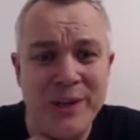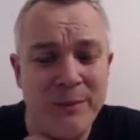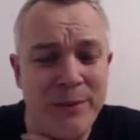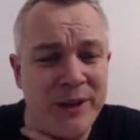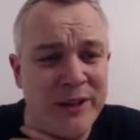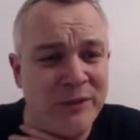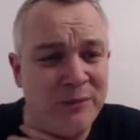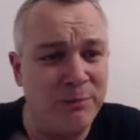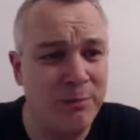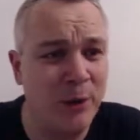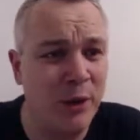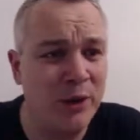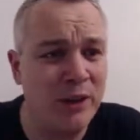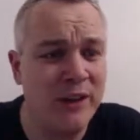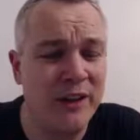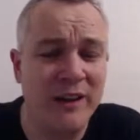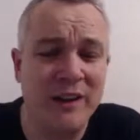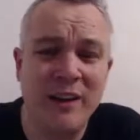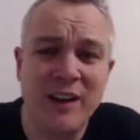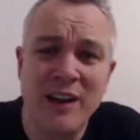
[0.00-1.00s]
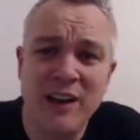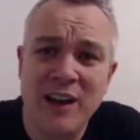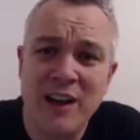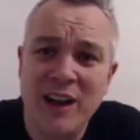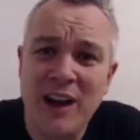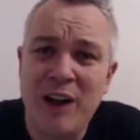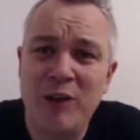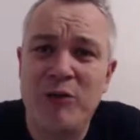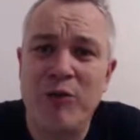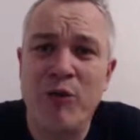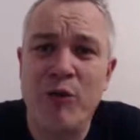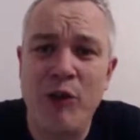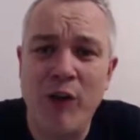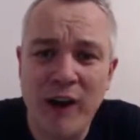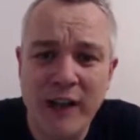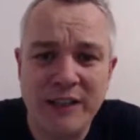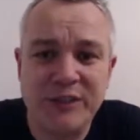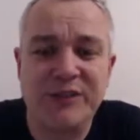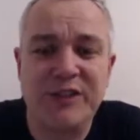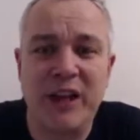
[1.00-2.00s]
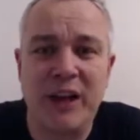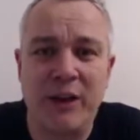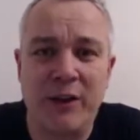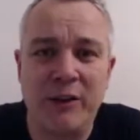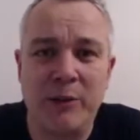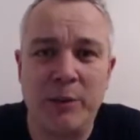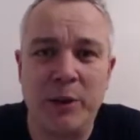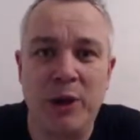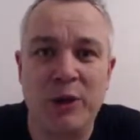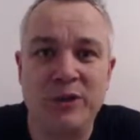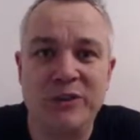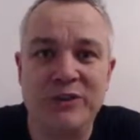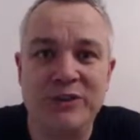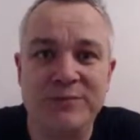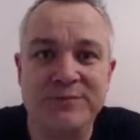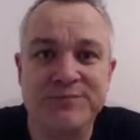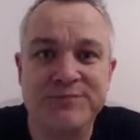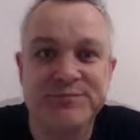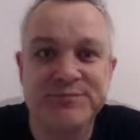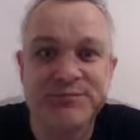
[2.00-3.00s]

because Boca have raced out of the blocks.